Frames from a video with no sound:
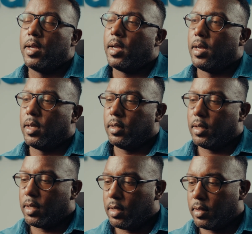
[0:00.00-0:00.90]
And
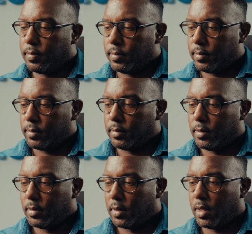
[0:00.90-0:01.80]

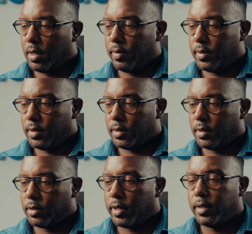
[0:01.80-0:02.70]
we're
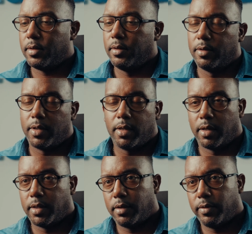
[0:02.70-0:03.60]
just trying to grow
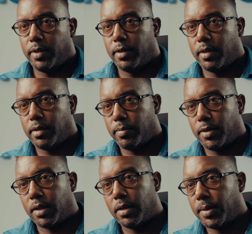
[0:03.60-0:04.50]
across the region as
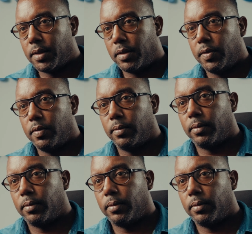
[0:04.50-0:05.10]
much as possible.